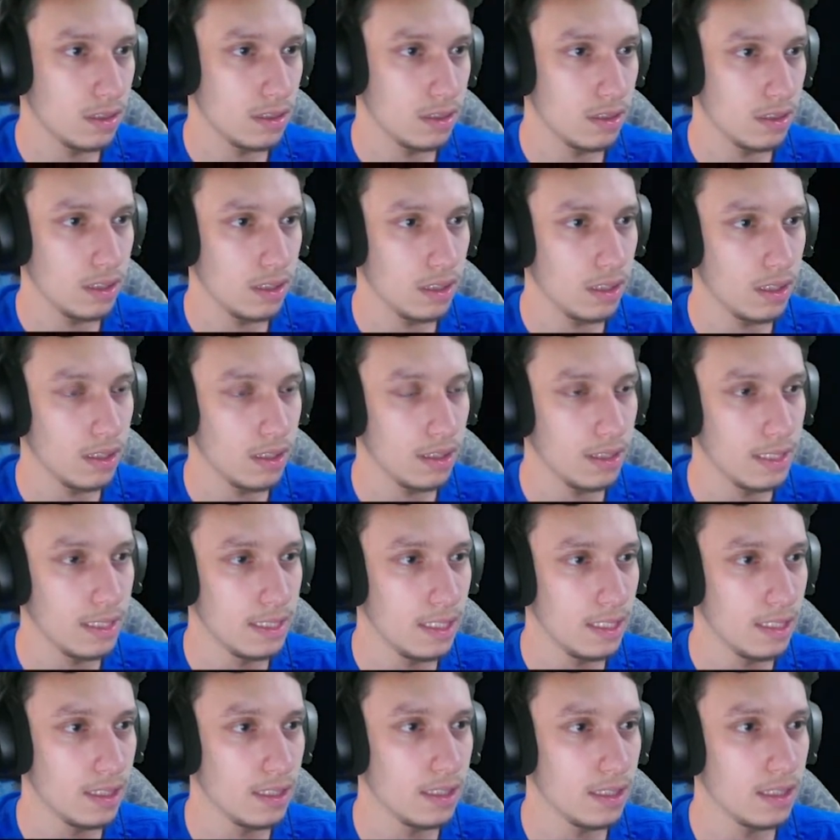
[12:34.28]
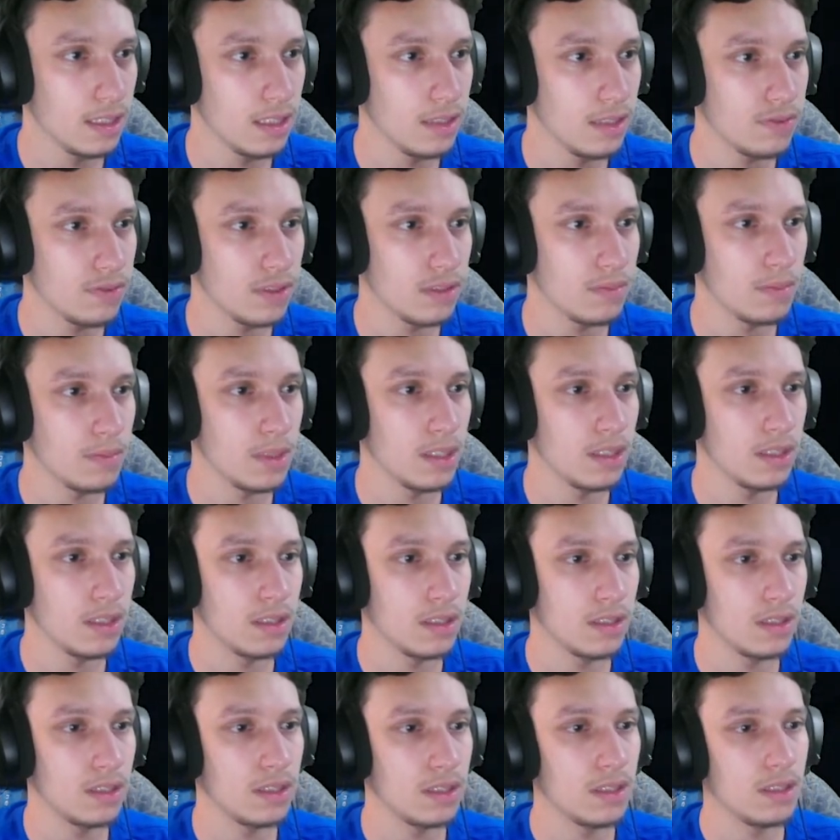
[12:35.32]
Oh, he did. He lifted me.
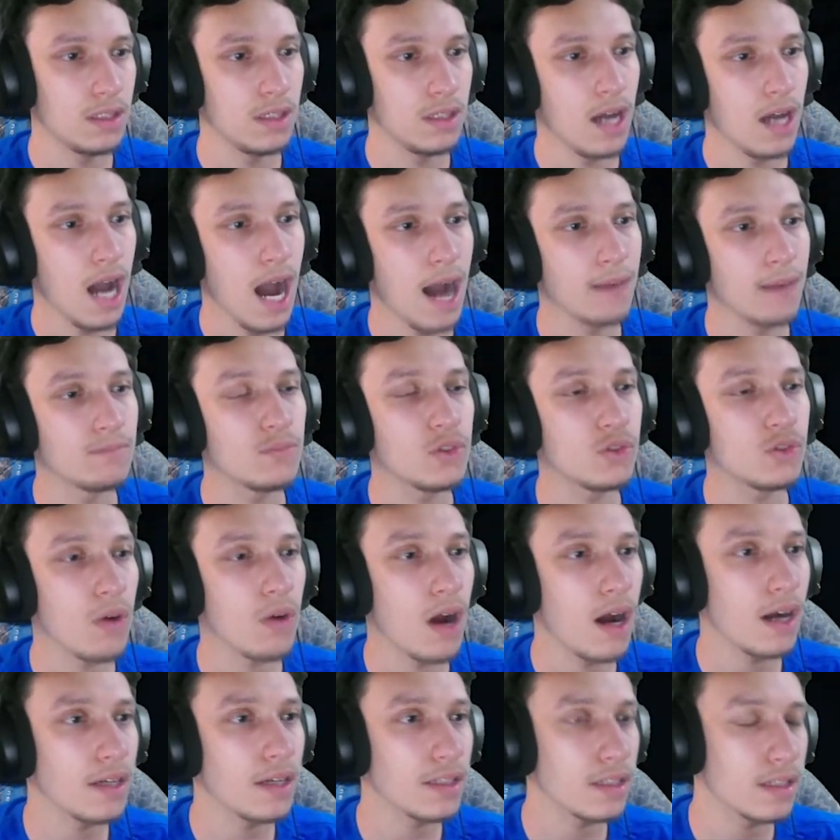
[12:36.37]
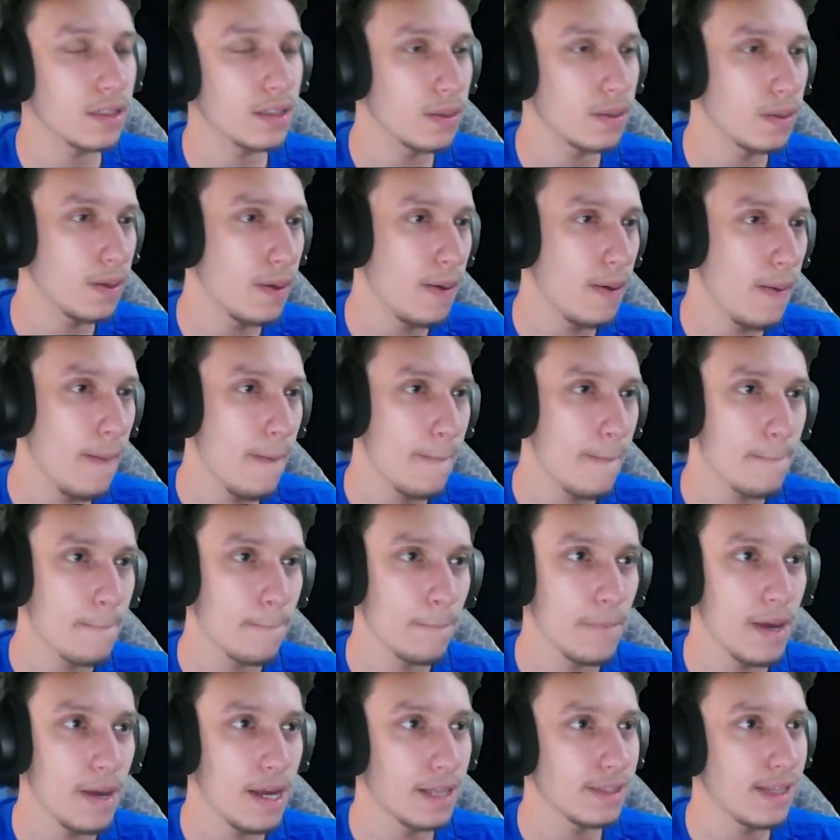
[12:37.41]
I'm drunk.
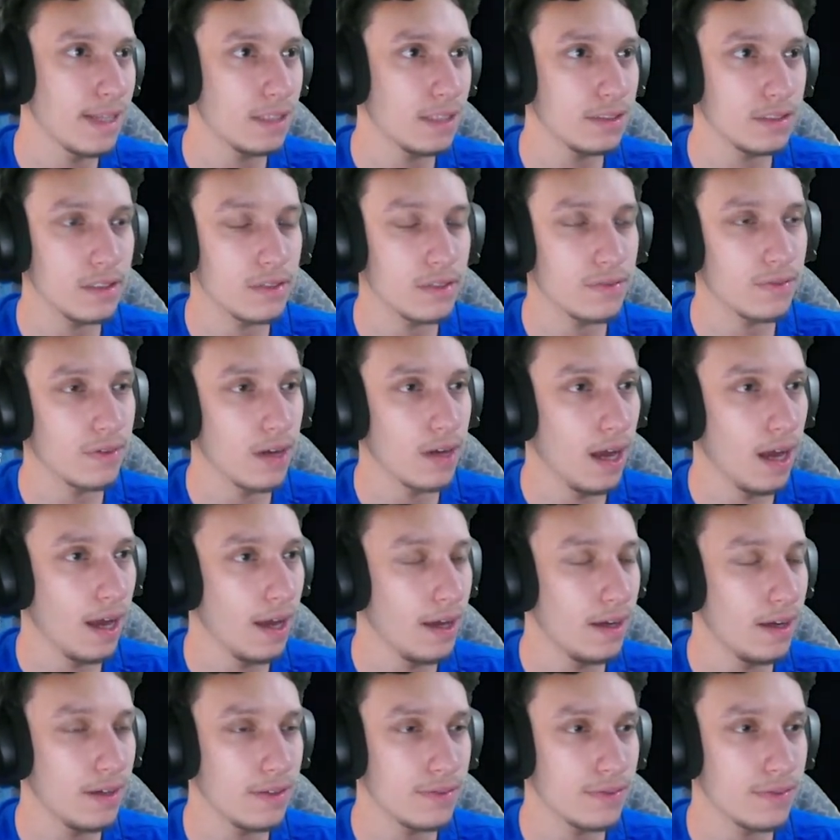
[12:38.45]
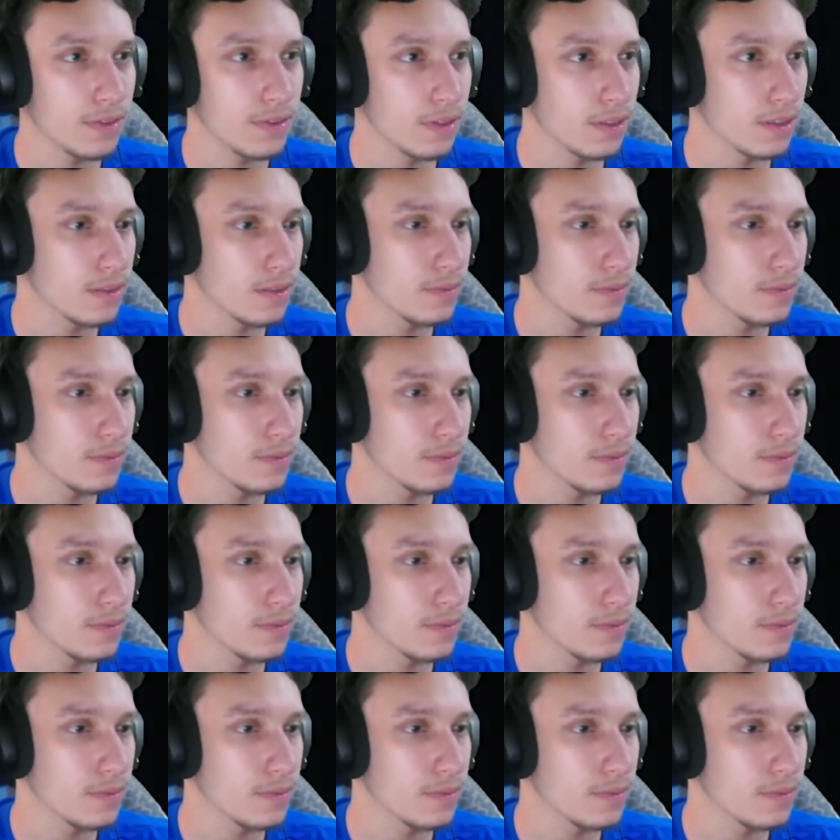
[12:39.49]
Man, that took forever.